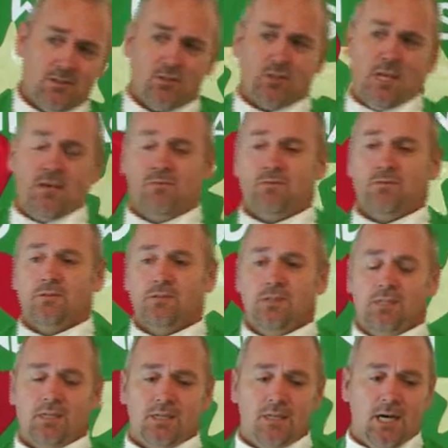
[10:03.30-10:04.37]
it
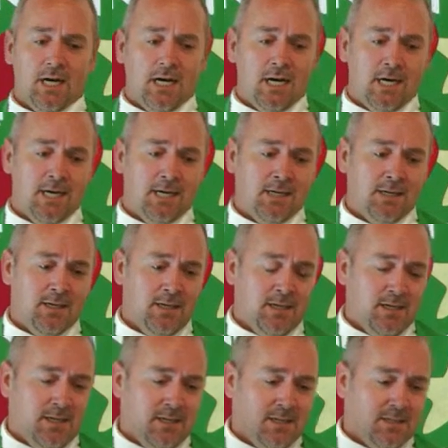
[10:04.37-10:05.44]
shameful
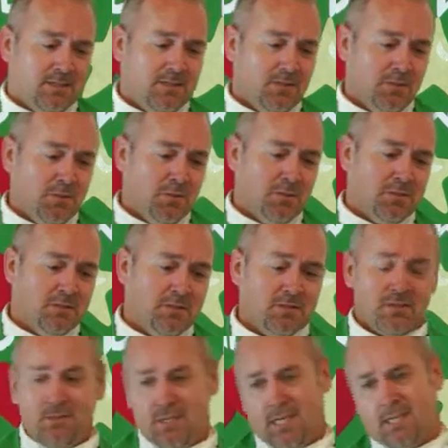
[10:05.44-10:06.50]
to
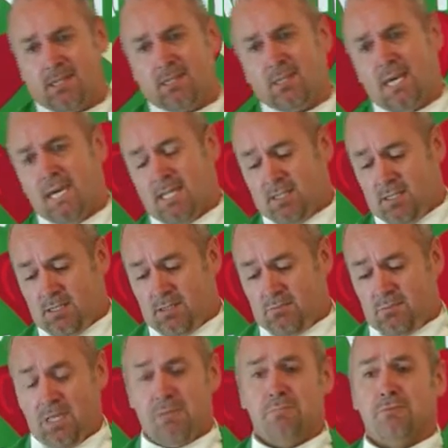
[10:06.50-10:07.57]
think
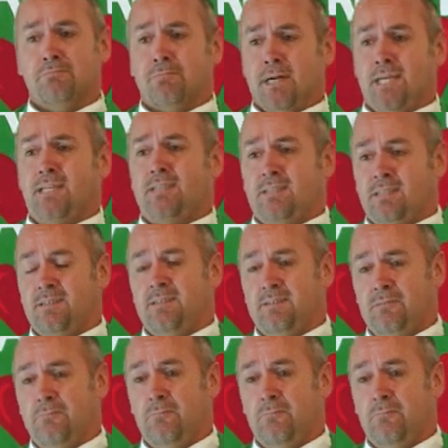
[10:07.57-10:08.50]
that people might